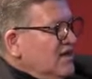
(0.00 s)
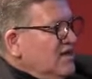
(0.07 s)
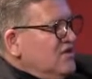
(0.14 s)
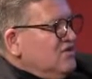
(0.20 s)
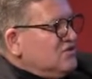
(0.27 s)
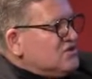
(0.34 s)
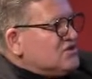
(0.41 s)

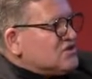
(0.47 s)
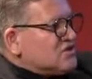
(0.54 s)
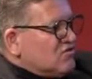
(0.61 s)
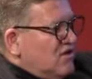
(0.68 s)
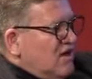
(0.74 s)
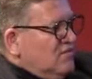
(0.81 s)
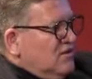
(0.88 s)
Can you
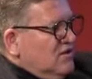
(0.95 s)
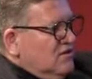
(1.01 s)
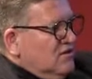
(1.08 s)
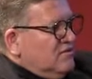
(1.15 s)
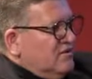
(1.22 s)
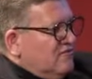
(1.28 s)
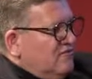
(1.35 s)
describe a
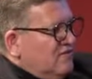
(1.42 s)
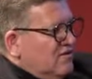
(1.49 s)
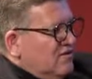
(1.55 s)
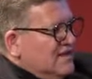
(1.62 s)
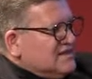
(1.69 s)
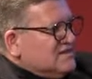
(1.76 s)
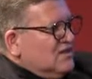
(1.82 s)
little bit
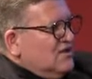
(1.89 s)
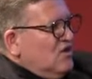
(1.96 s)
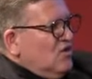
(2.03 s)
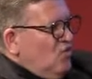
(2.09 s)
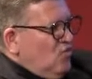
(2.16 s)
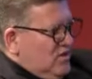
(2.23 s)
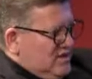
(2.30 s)
for us
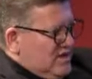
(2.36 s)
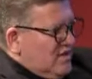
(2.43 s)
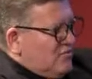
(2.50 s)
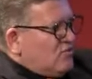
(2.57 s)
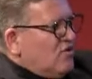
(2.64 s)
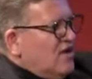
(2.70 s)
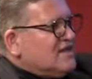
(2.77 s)
what
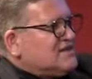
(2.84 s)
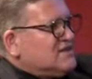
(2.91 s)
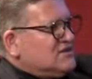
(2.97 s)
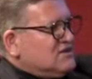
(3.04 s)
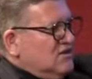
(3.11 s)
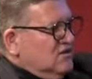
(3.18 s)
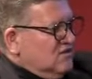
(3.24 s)
that
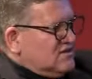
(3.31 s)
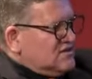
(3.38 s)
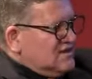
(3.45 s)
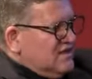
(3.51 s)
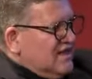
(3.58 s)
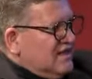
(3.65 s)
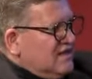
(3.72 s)
process
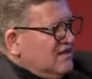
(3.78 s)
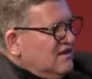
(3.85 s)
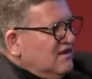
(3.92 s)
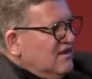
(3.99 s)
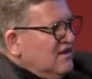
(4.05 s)
looks like?